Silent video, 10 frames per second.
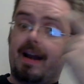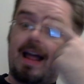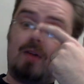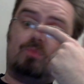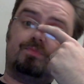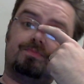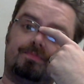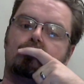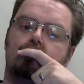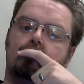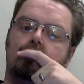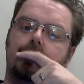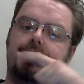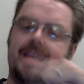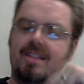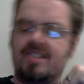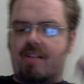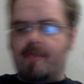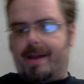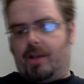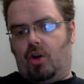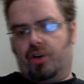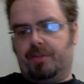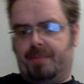Now, taking this in alphabetical order,